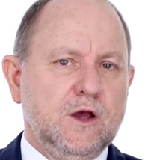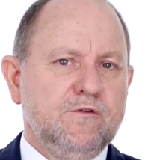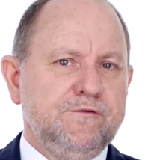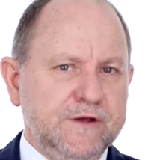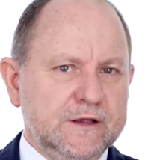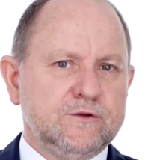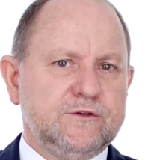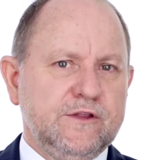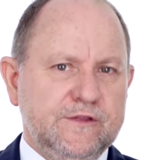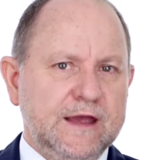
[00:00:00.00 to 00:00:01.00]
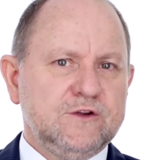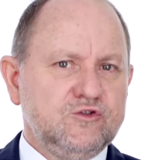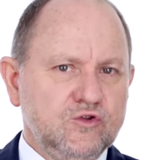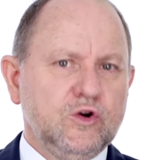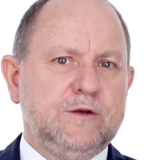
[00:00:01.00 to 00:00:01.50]
feels that they
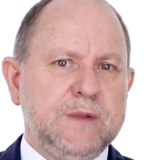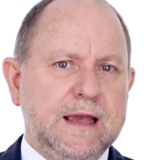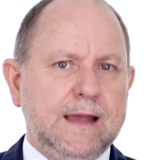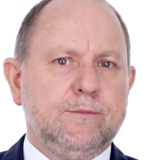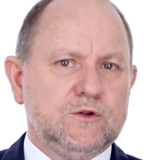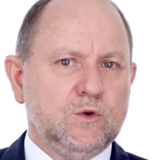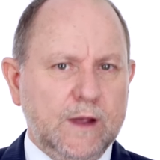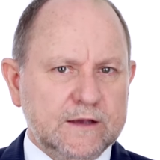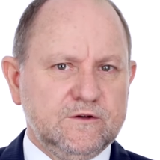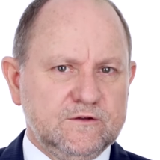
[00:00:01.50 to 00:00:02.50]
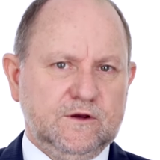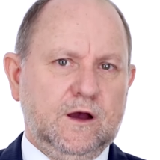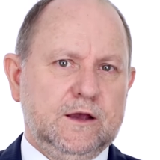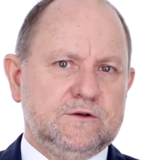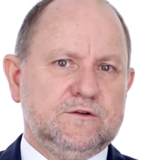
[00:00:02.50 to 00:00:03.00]
should be able to
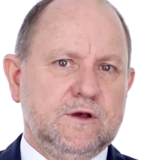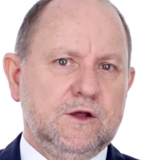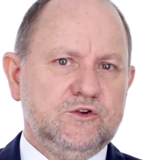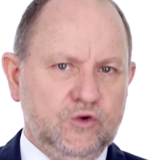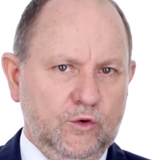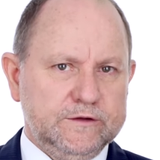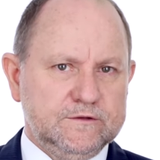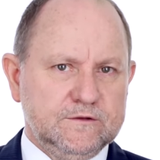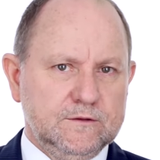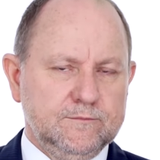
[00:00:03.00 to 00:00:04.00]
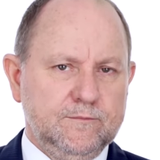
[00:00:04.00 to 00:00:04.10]
exercise choice,